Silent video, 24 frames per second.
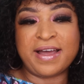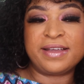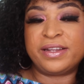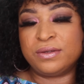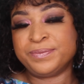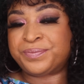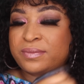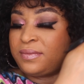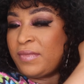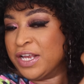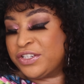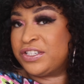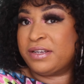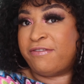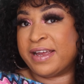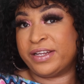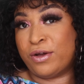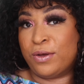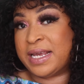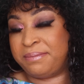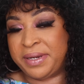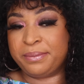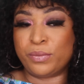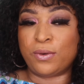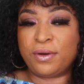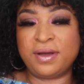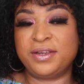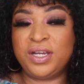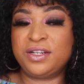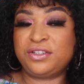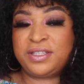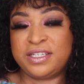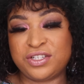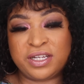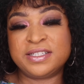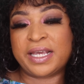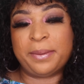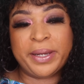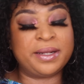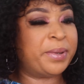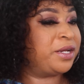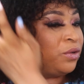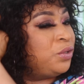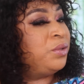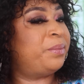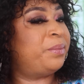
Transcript: look all I did today say,